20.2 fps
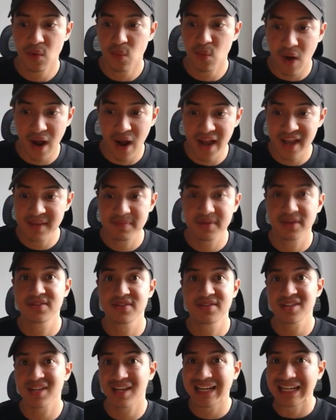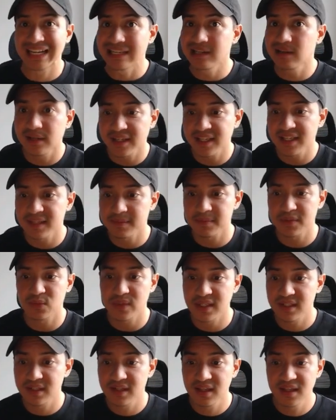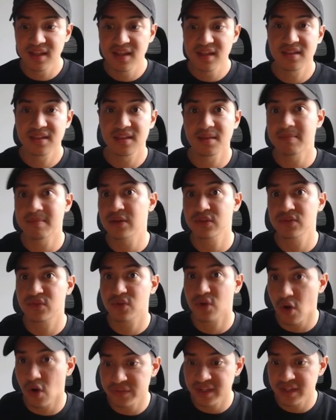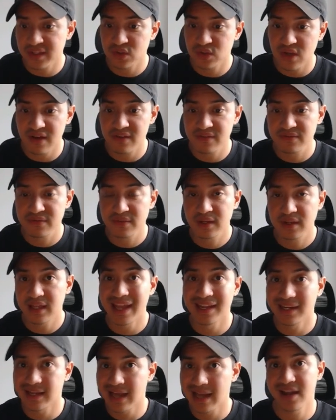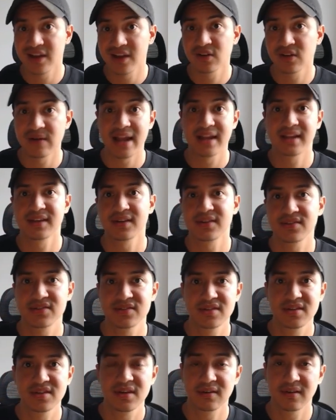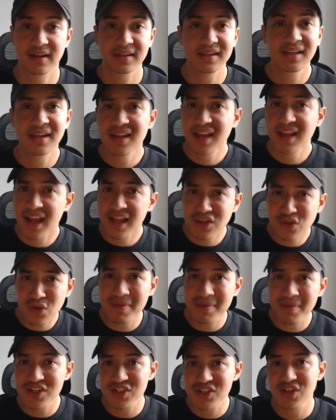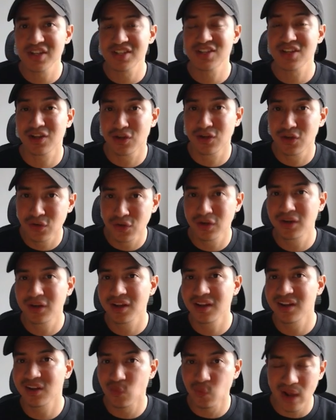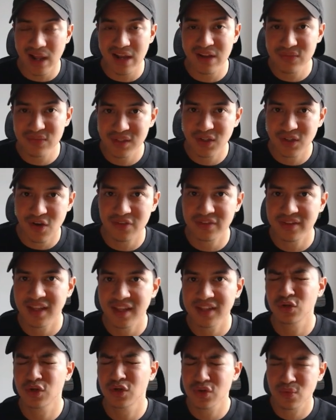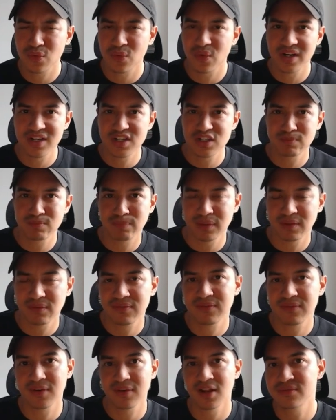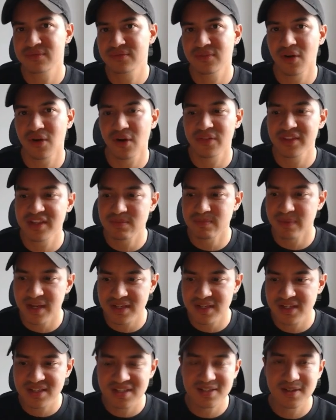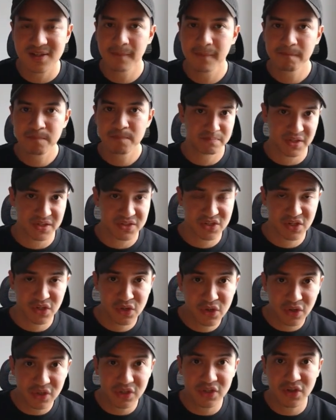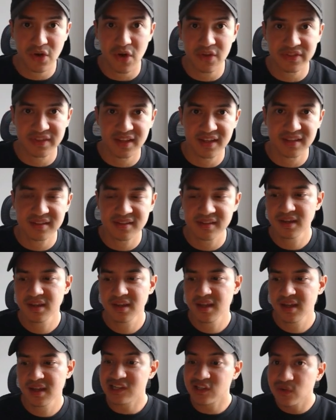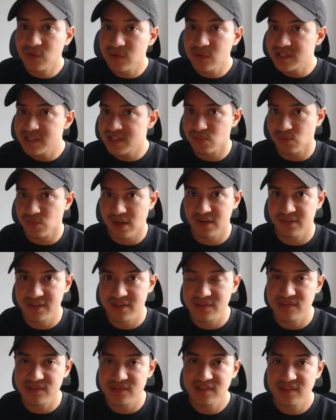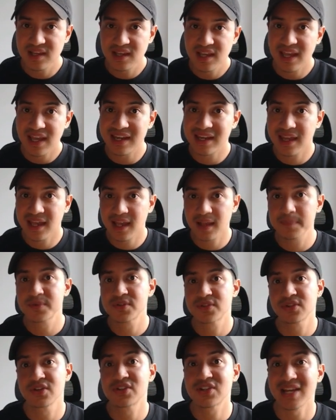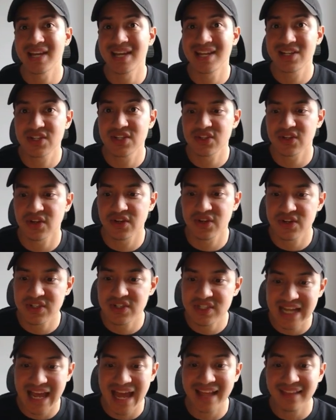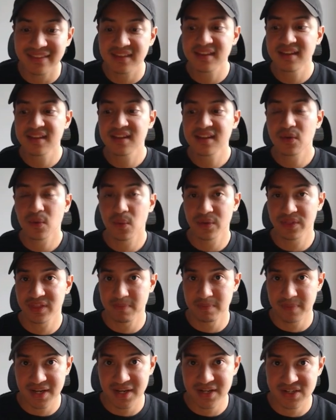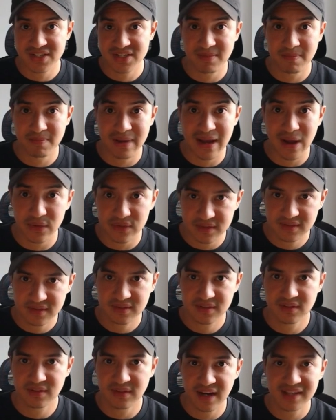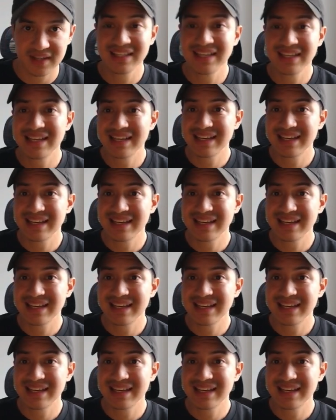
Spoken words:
Why? Because there's a clear link between the amount of content you have and higher rankings, right? And you want to make sure it's good, relevant content. You don't want to just put fluff on these pages, because good content increases relevance and helps search engines understand what the page is about, right?